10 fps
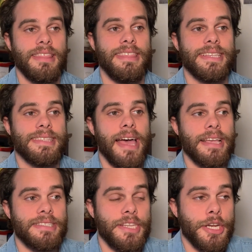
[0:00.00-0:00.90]
This
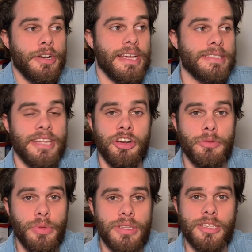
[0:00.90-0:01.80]
last year, as
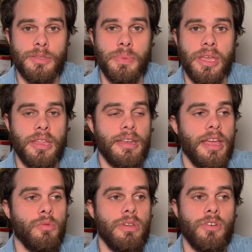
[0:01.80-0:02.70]
terrible as it's been,
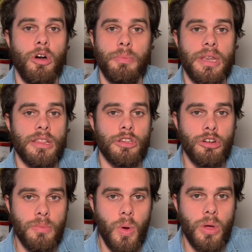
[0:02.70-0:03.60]
and we've all been in
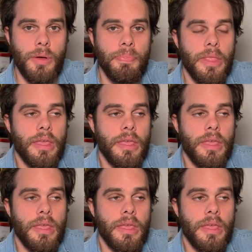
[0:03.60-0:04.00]
turmoil,